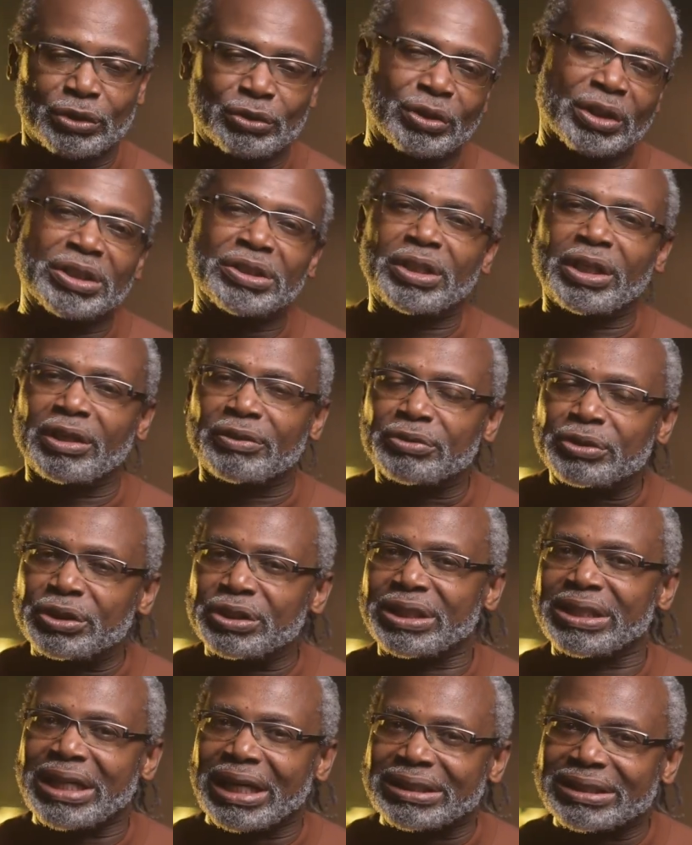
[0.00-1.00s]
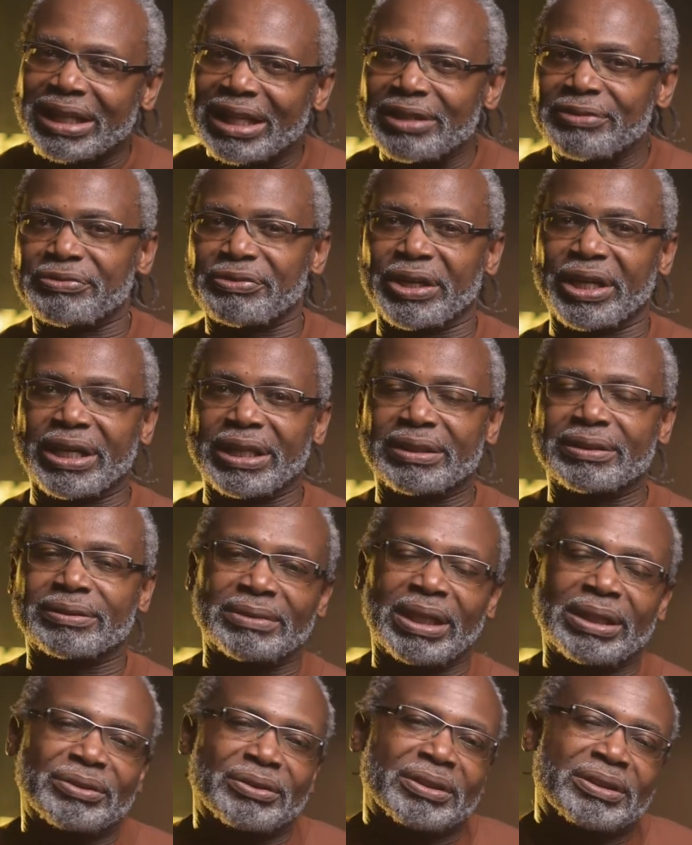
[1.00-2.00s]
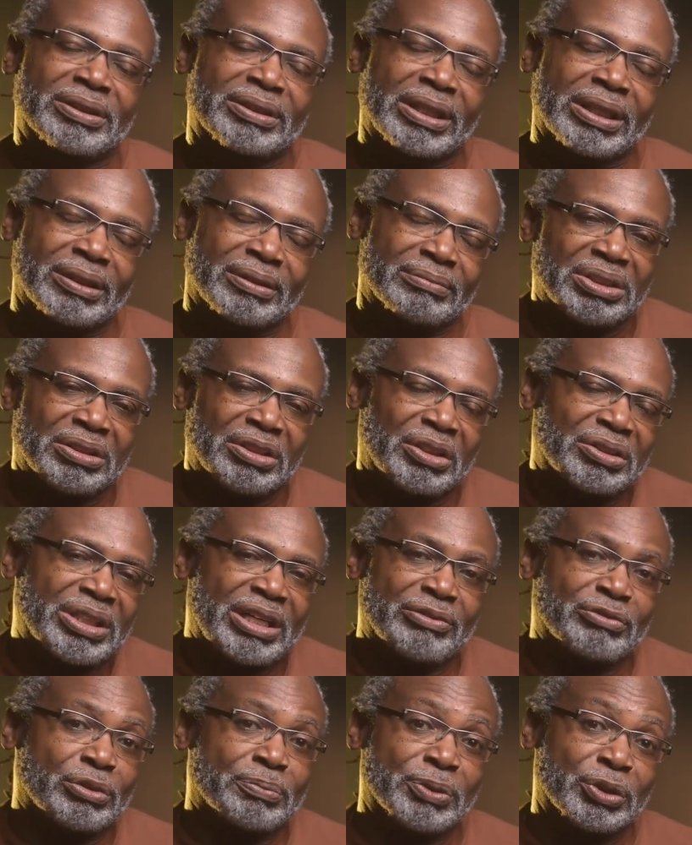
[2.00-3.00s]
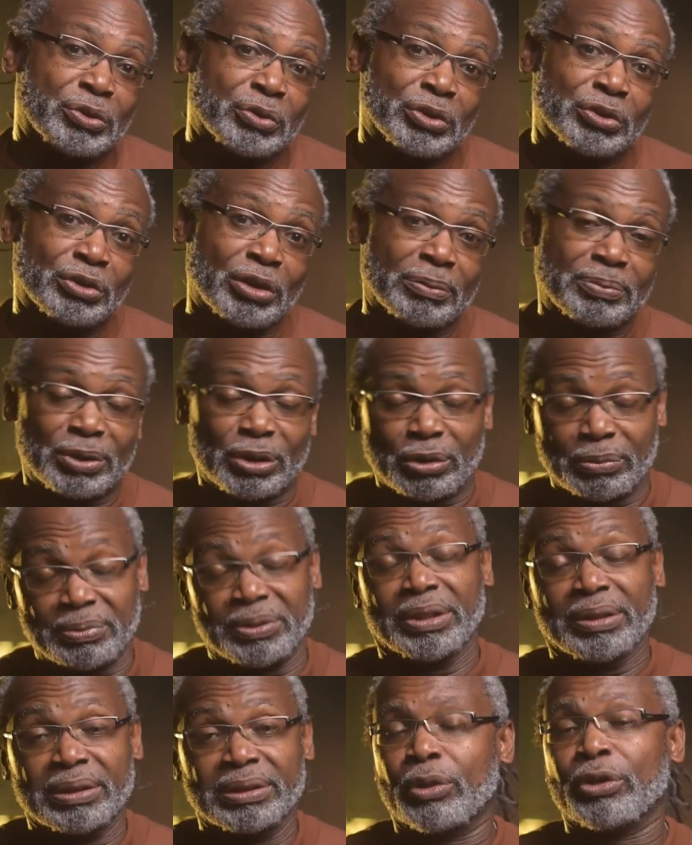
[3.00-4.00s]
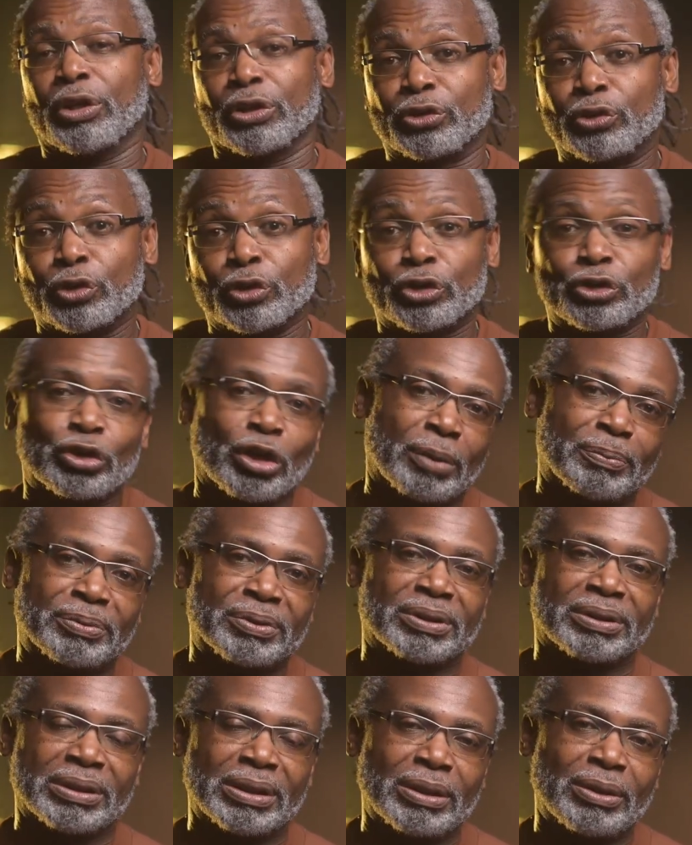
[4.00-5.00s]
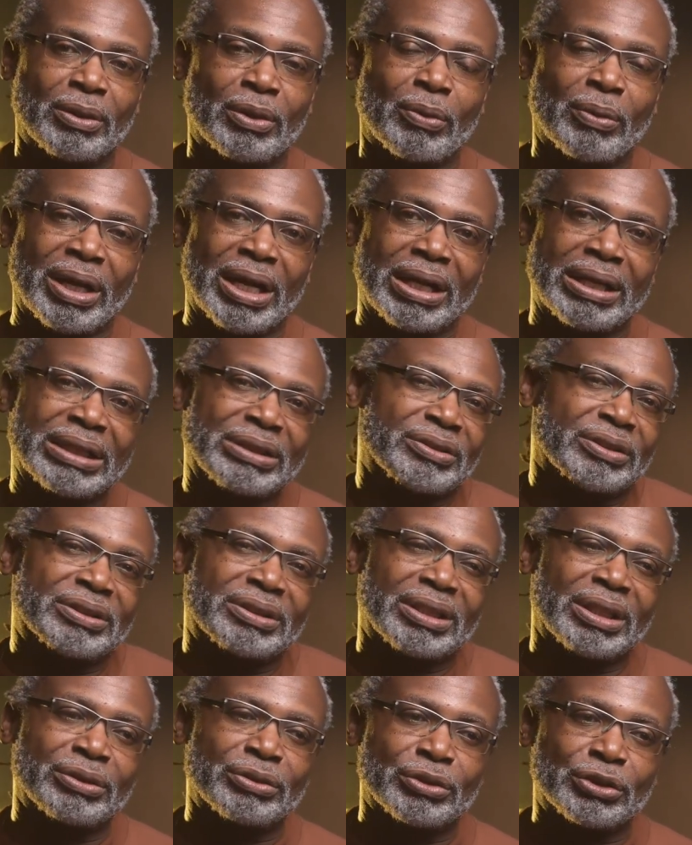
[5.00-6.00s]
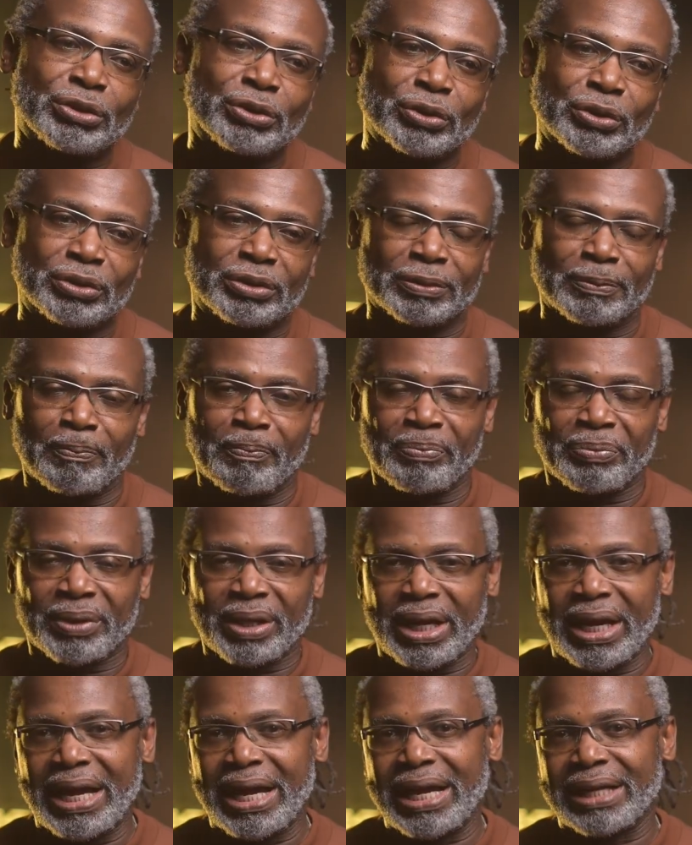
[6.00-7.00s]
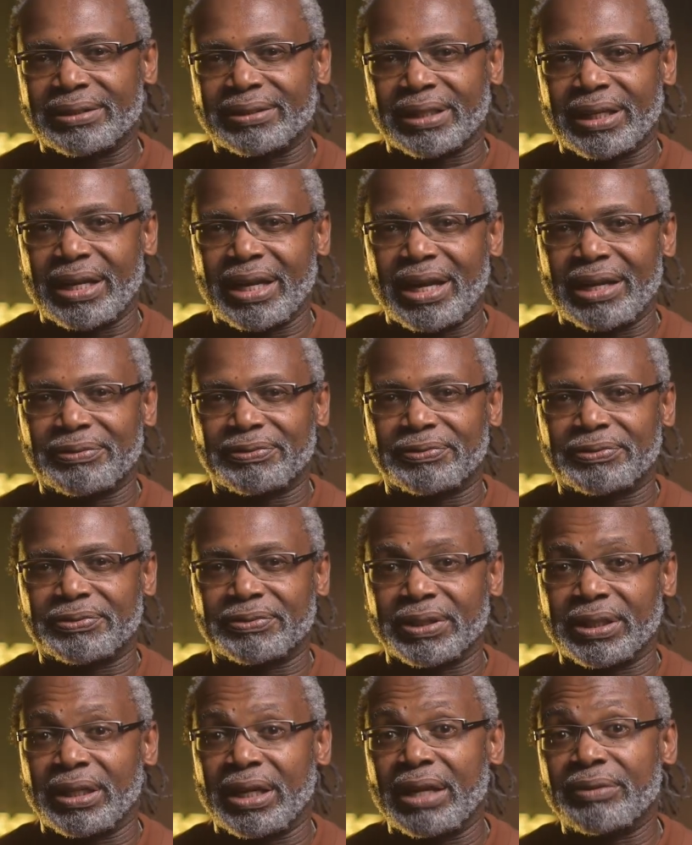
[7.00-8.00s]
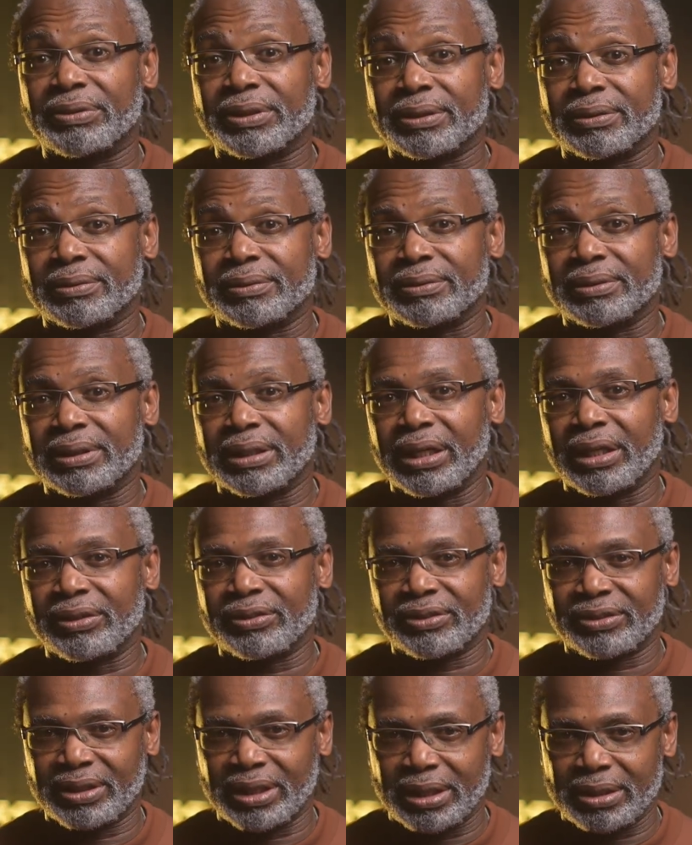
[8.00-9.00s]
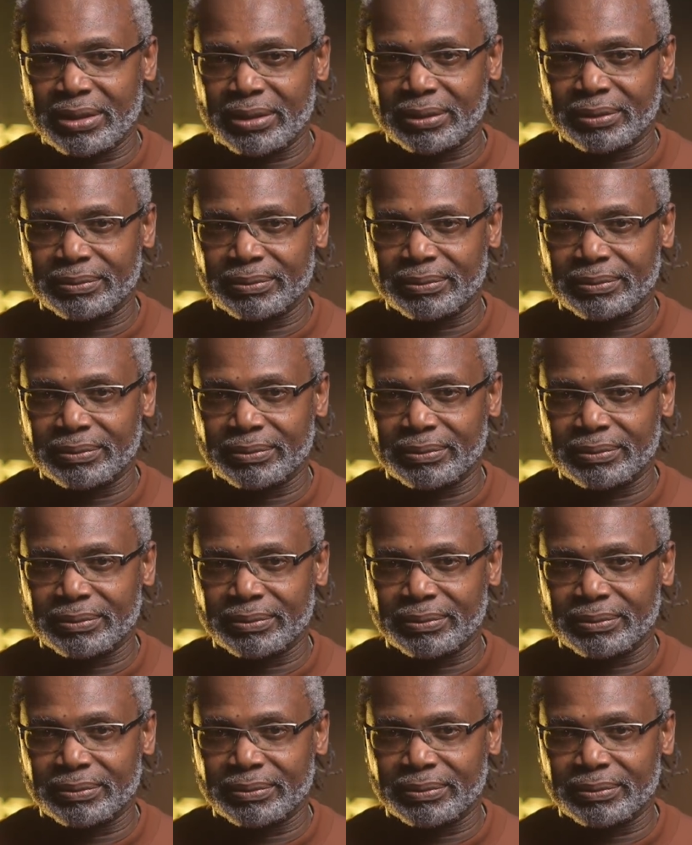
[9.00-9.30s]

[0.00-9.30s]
So instead of shooting at f8, let us say, it doesn't have to be 2 stops, it could be 1 or 2 stops lower. Let us say you shoot at f11 instead.